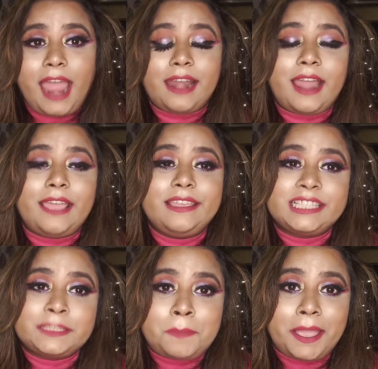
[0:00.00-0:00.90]
and I
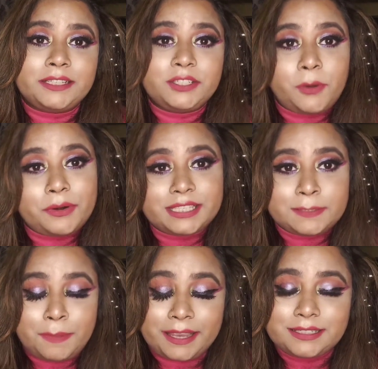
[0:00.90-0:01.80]
expect your
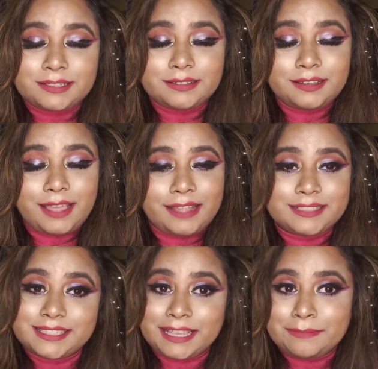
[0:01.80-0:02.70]
respect
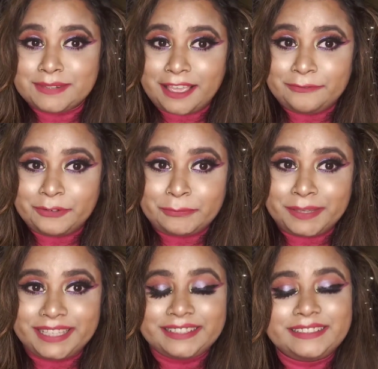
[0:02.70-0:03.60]
at the same time for
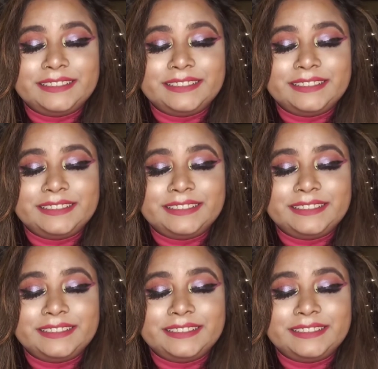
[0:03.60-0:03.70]
me.